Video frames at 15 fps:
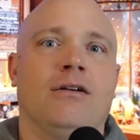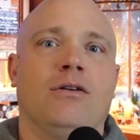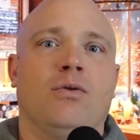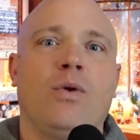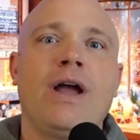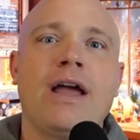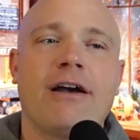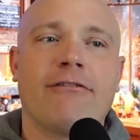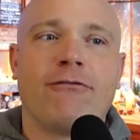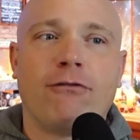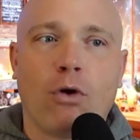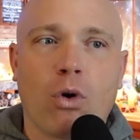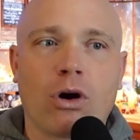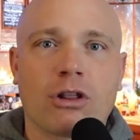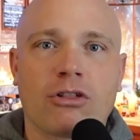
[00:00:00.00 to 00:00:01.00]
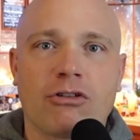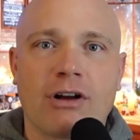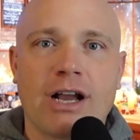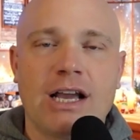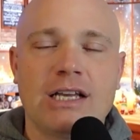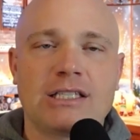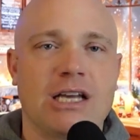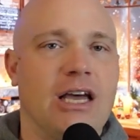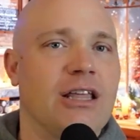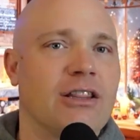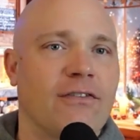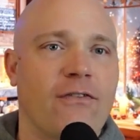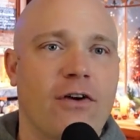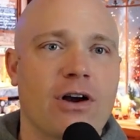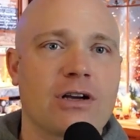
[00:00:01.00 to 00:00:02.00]
We hit four threes in
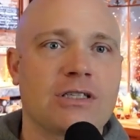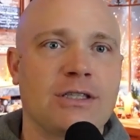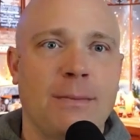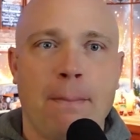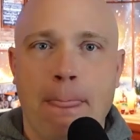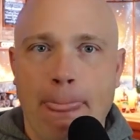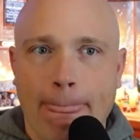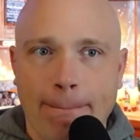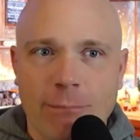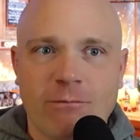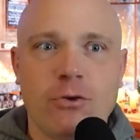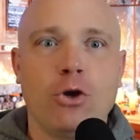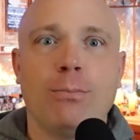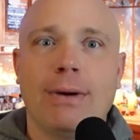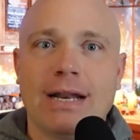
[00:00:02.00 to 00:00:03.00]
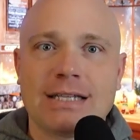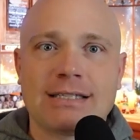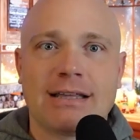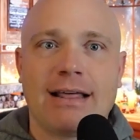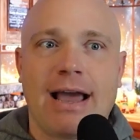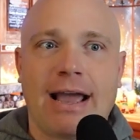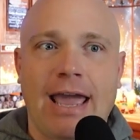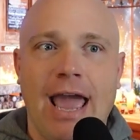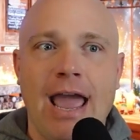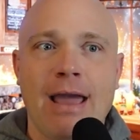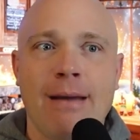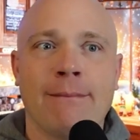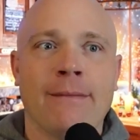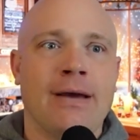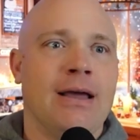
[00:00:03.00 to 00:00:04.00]
the first few minutes of that
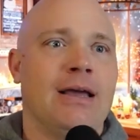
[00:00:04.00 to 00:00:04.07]
game,